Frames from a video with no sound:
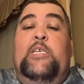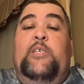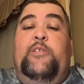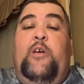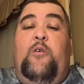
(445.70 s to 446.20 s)

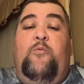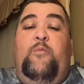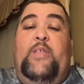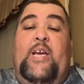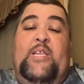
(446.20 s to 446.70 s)
So
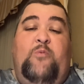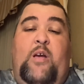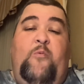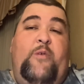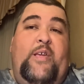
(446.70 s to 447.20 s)
that's
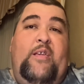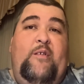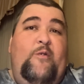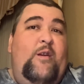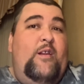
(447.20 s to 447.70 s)
why we
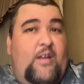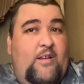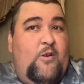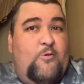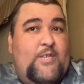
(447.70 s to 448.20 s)
are at a
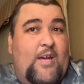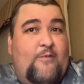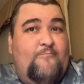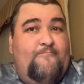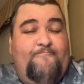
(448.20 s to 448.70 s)
hotel
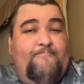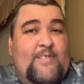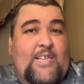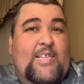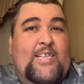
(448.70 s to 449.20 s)

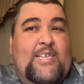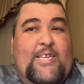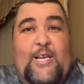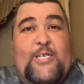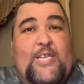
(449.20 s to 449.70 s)

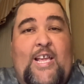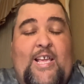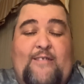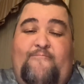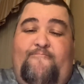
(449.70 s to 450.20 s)
here in
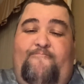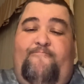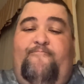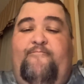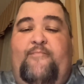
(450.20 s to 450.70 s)
Cheyenne.
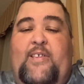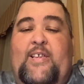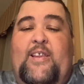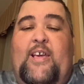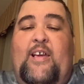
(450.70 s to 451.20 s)

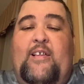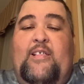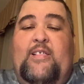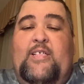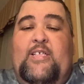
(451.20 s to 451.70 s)
And uh,
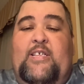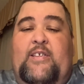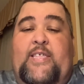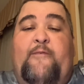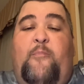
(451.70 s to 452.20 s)

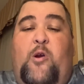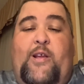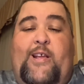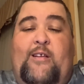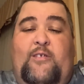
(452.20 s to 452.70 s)
they have a bar
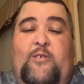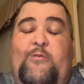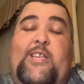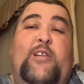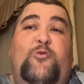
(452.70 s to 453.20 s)
here, so I
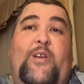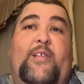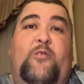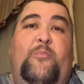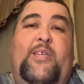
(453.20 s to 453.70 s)
went down and drank a
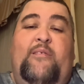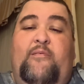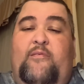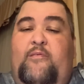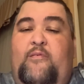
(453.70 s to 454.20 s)
little bit.
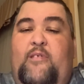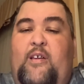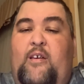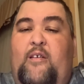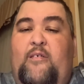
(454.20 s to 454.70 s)

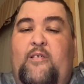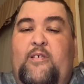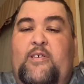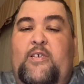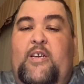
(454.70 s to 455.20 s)
Uh,
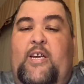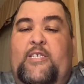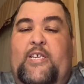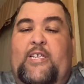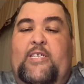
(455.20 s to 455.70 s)
I
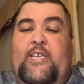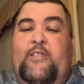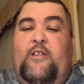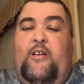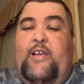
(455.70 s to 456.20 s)
just got done taking
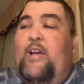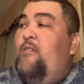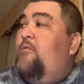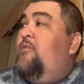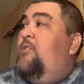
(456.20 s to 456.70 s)
the dog
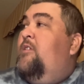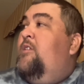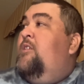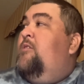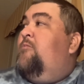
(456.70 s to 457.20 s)
out.
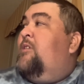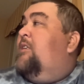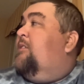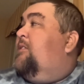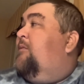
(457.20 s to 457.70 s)
We're
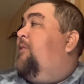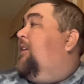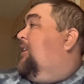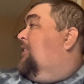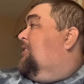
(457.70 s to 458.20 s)
going to get ready
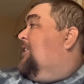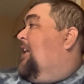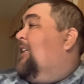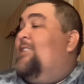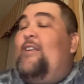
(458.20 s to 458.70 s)
to hit the
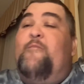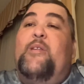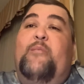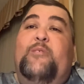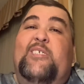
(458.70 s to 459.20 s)
sack because I've been
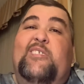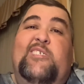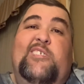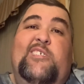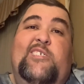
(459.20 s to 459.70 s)
up
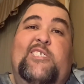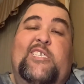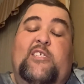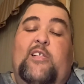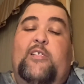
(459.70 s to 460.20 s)
since
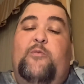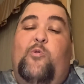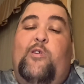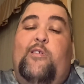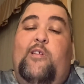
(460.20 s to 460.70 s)
6 o'clock this
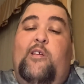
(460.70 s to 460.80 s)
morning.